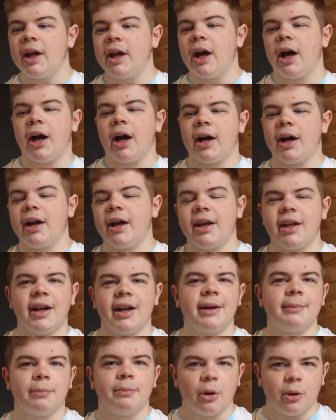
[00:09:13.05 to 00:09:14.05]
a higher
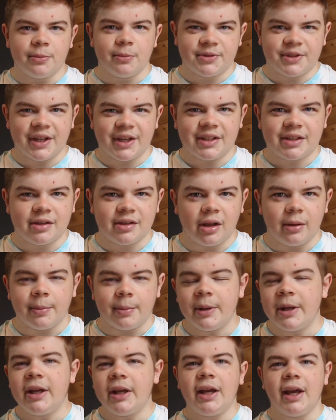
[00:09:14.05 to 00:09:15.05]
end bottom 6 club
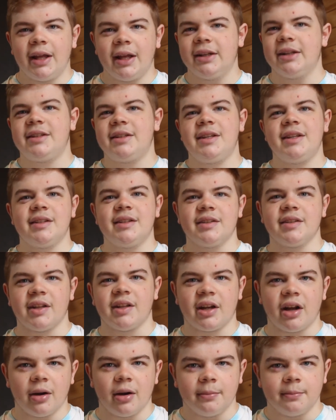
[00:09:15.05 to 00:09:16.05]
in the seasons to
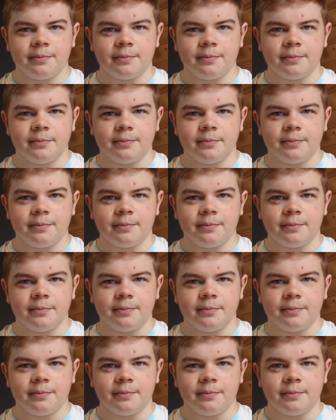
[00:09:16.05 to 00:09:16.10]
come.